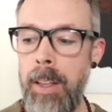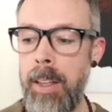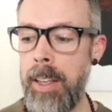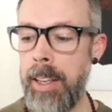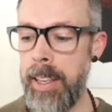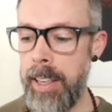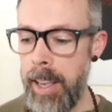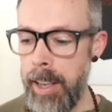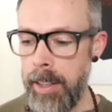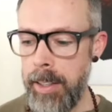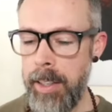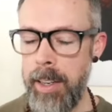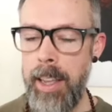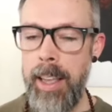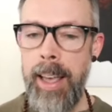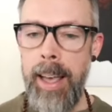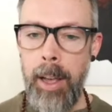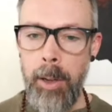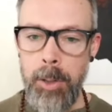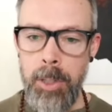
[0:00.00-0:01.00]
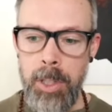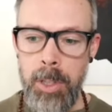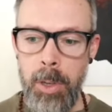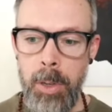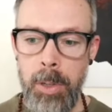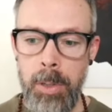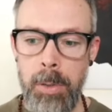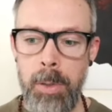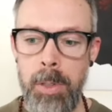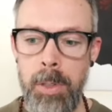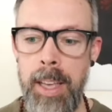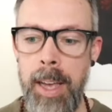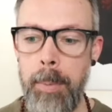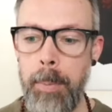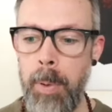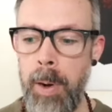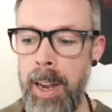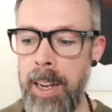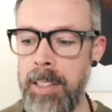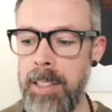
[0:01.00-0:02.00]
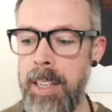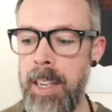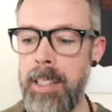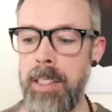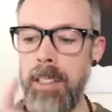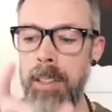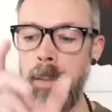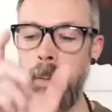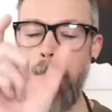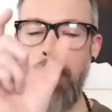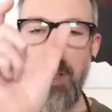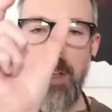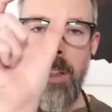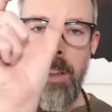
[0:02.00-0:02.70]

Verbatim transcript: again how to go through that process of